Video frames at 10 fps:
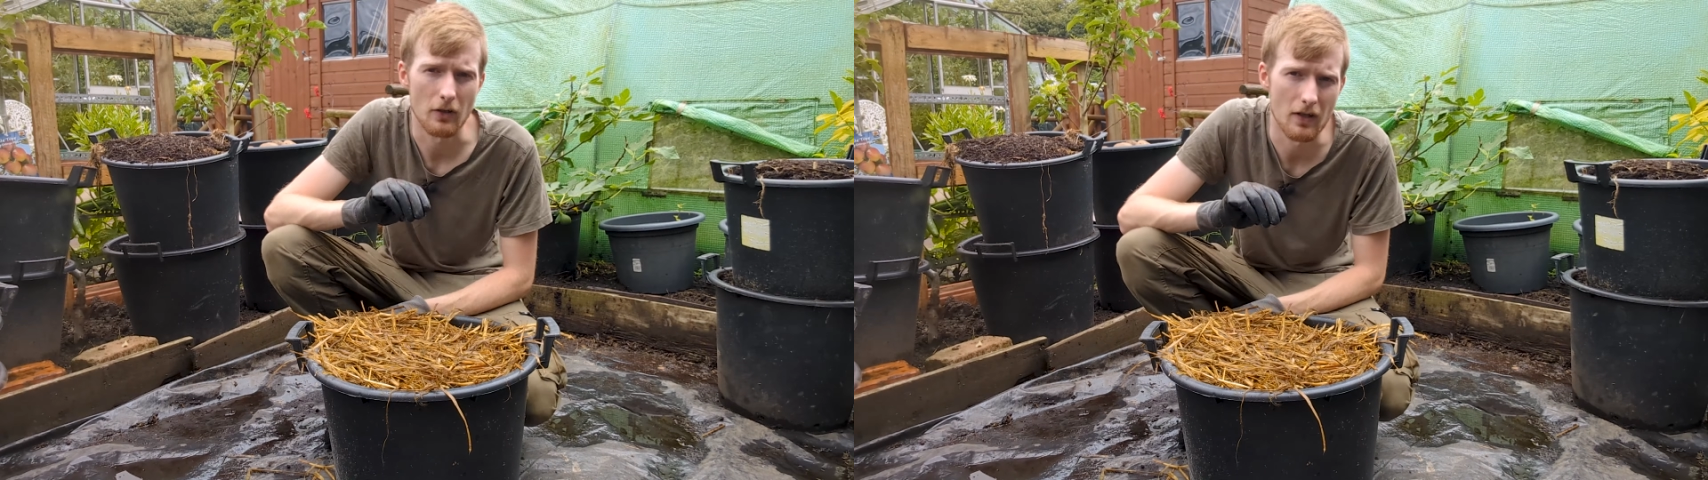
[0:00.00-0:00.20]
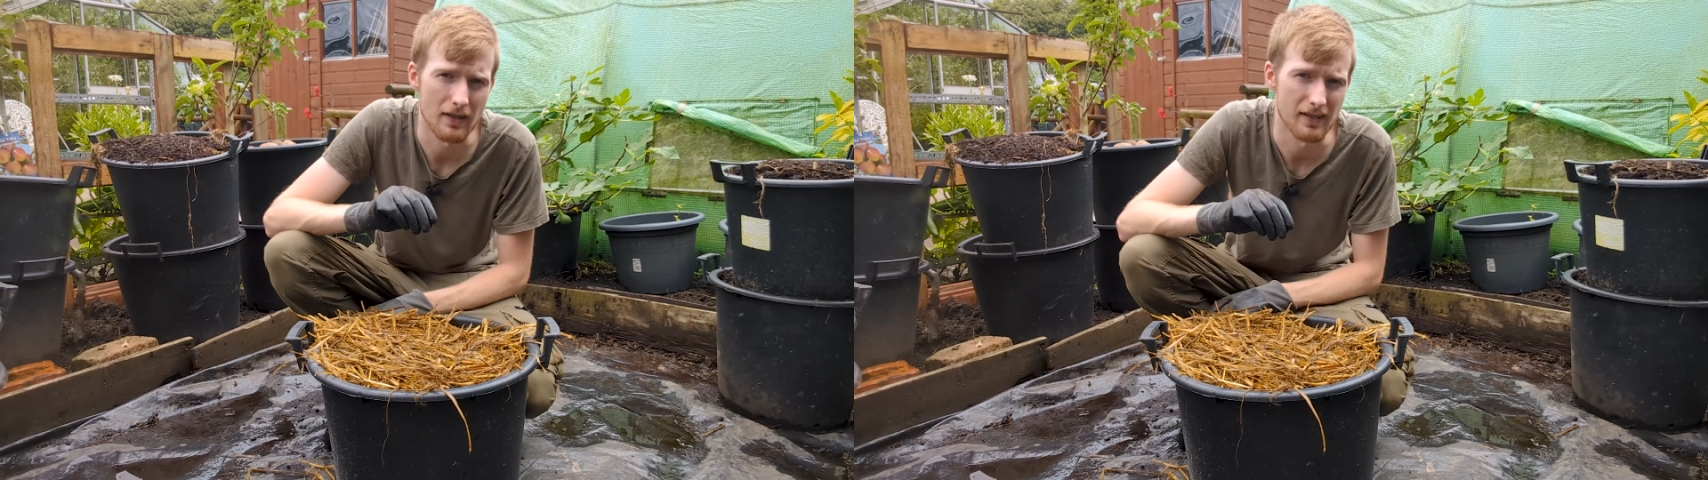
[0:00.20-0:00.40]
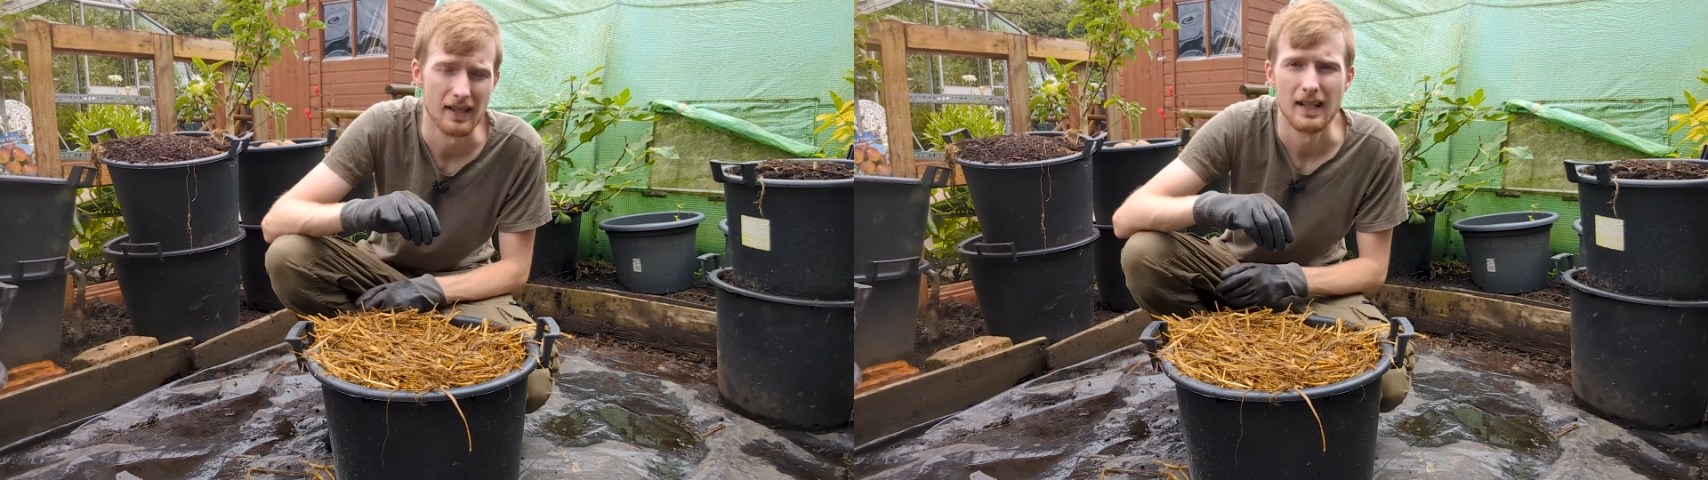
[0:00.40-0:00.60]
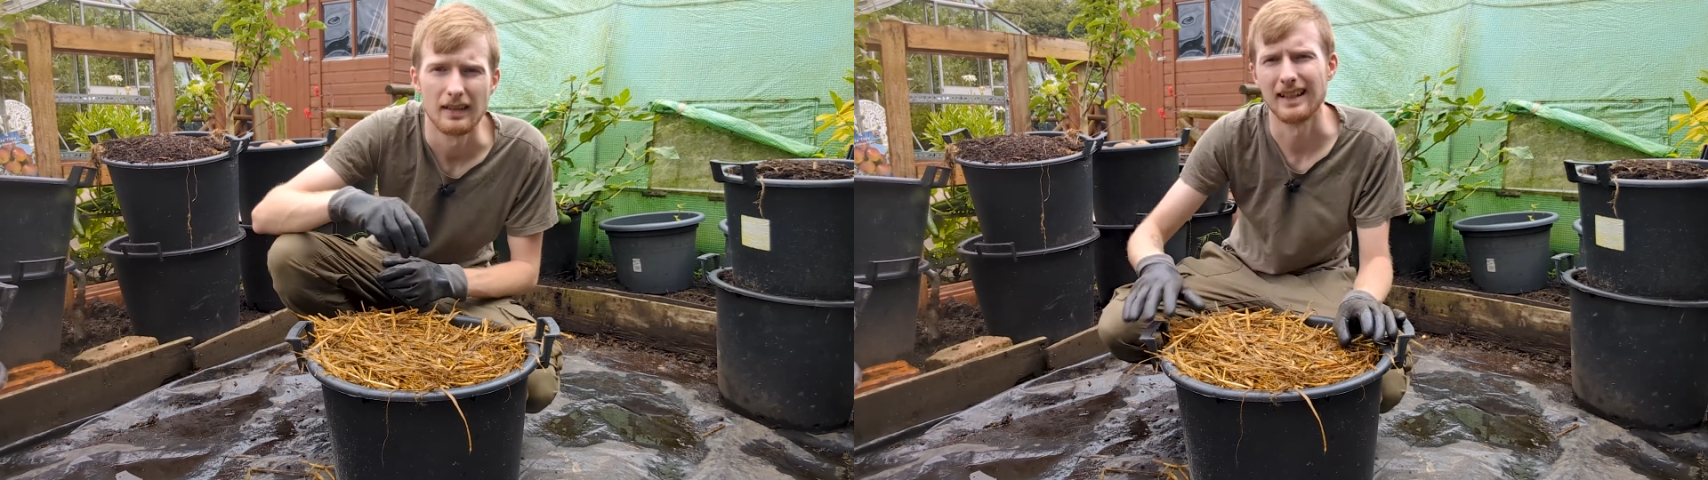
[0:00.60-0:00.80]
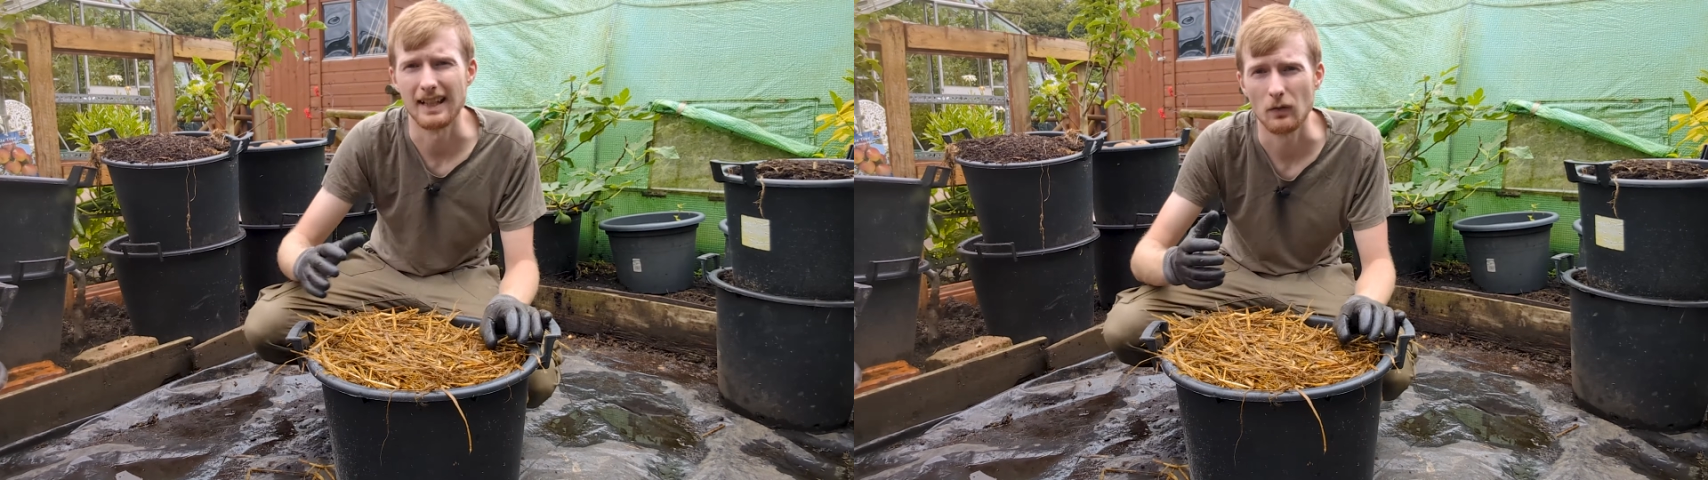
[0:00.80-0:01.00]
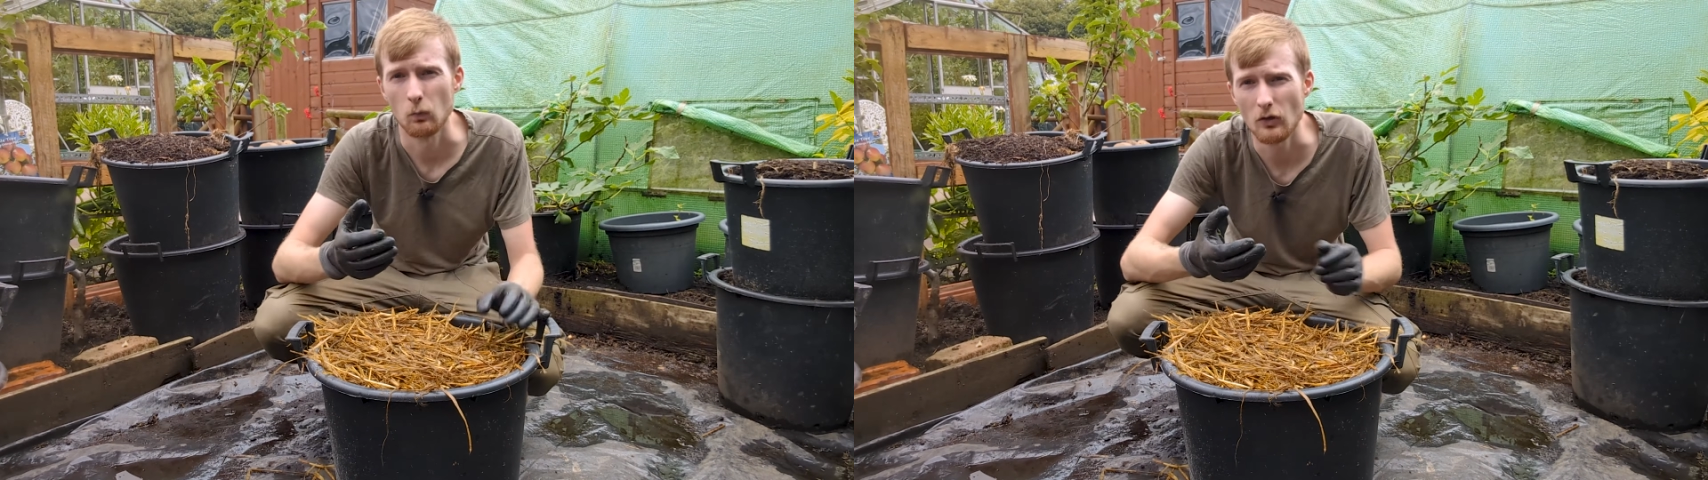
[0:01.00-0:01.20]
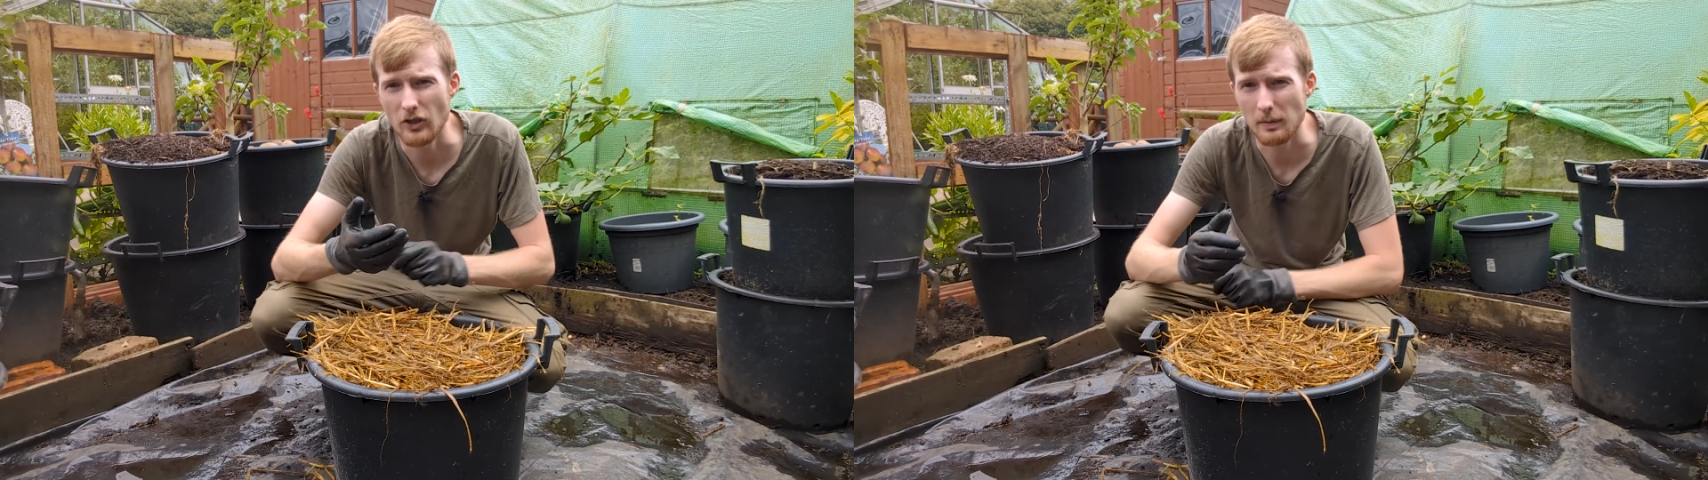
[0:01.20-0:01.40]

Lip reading: others, like wood